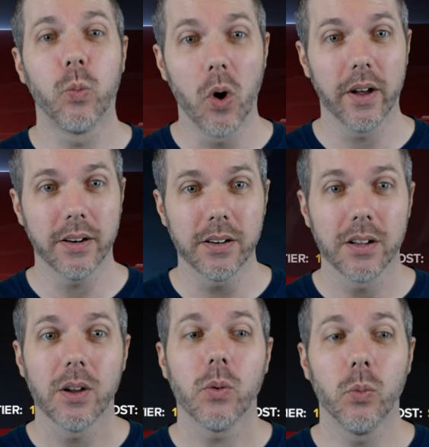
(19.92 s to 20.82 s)
one
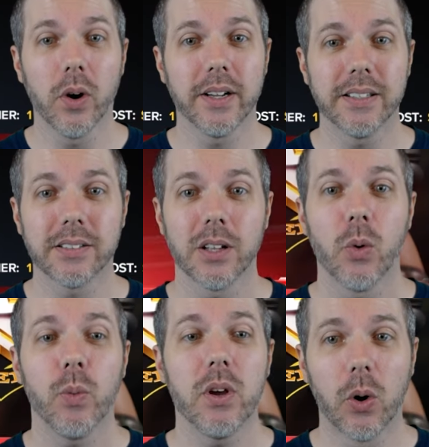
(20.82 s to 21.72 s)
was
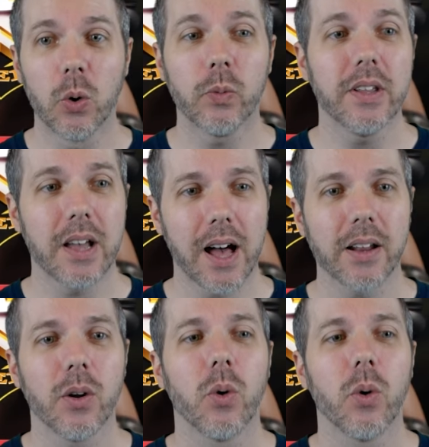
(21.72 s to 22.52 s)
we only got